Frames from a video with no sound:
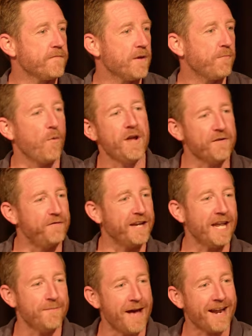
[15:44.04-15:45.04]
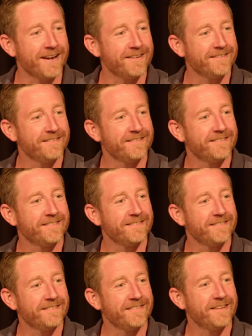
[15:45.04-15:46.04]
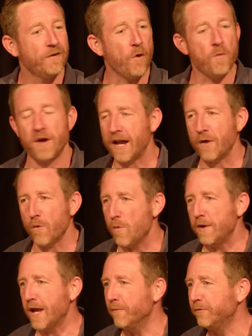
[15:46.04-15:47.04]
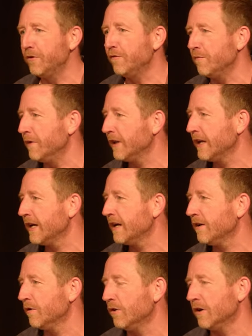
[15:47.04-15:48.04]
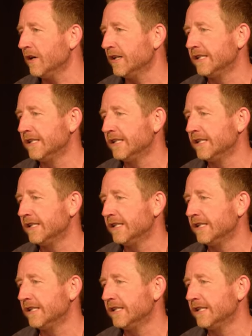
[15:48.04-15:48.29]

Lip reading: But we can forget about it. Or again, when we become too familiar or